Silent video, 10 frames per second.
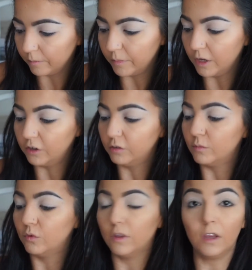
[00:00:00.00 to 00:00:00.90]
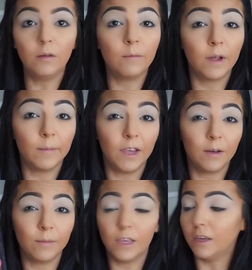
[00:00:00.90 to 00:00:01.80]
Peach Smoothie by Makeup
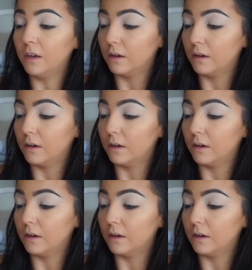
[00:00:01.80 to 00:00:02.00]
Geek.